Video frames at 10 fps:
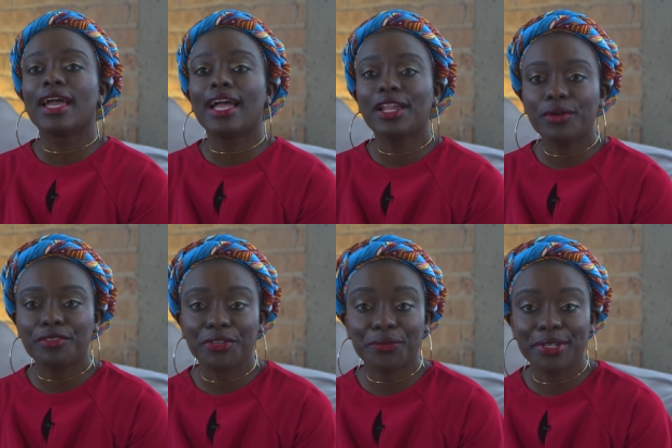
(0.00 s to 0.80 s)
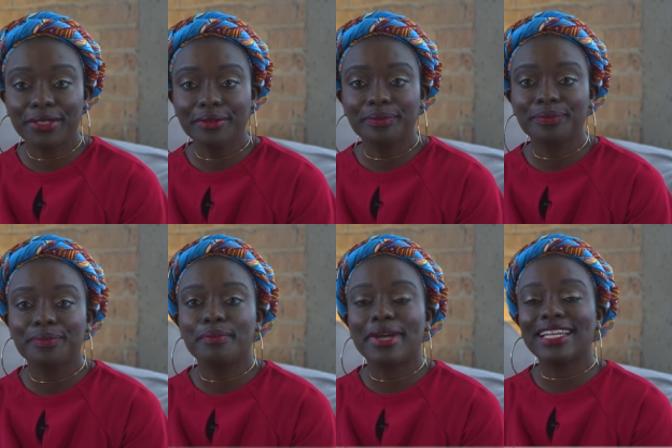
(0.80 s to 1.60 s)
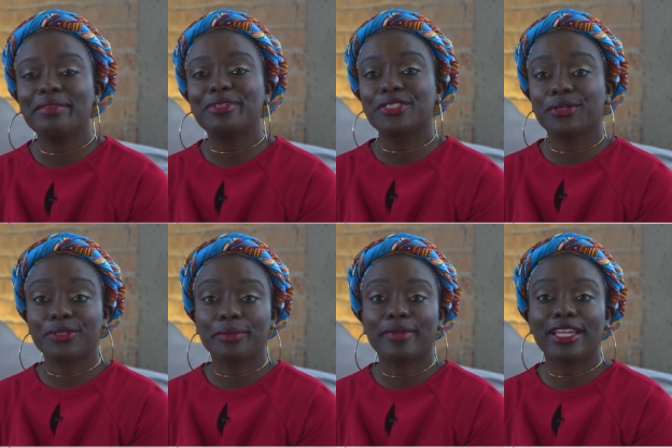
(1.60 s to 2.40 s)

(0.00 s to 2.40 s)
Hello everyone, my name is Dr.